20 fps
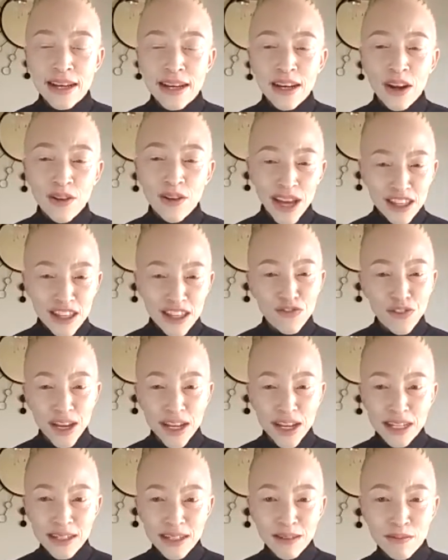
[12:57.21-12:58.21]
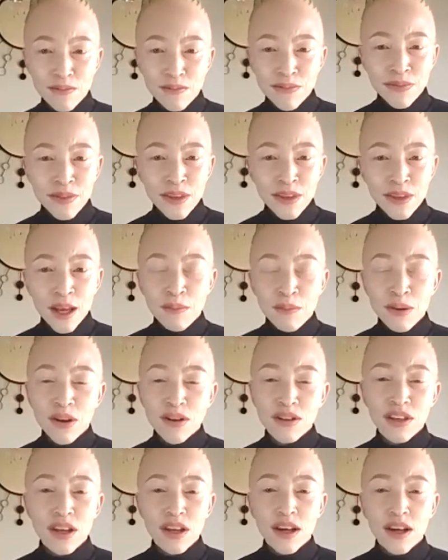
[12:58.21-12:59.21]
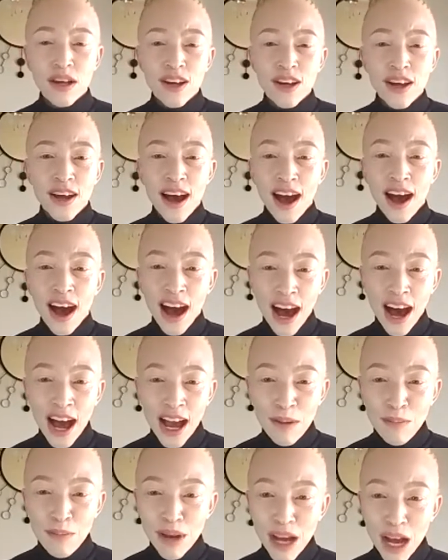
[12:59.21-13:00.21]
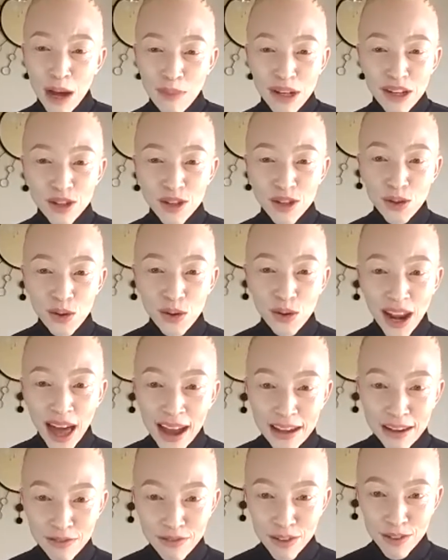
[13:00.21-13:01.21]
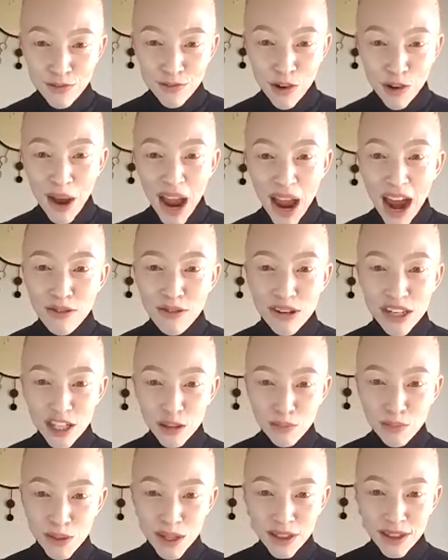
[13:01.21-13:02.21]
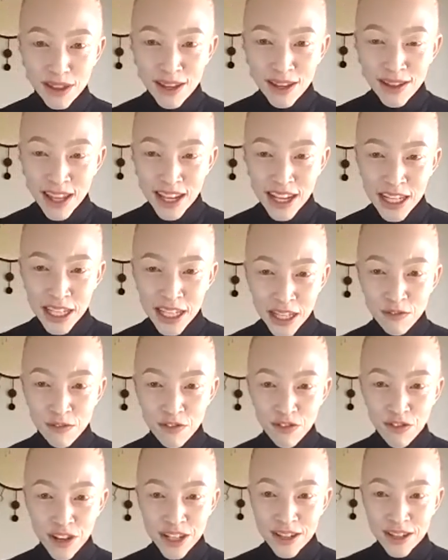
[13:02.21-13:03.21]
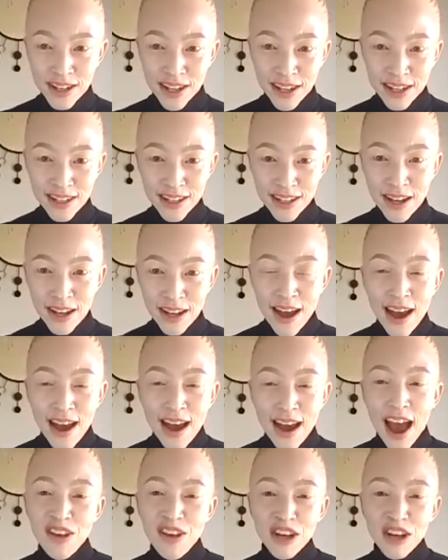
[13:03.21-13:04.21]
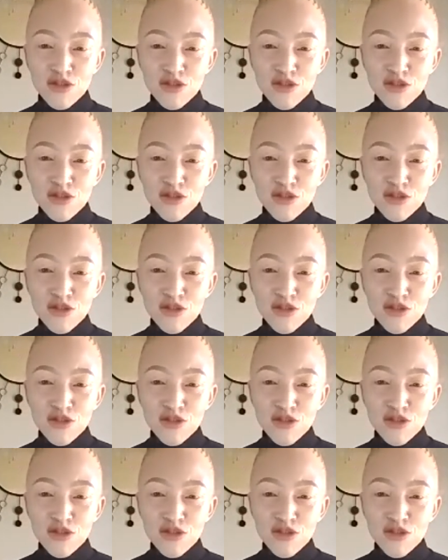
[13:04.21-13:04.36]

Now that's funny because I'm coming to you live from Harrismith in the Eastern Free State, having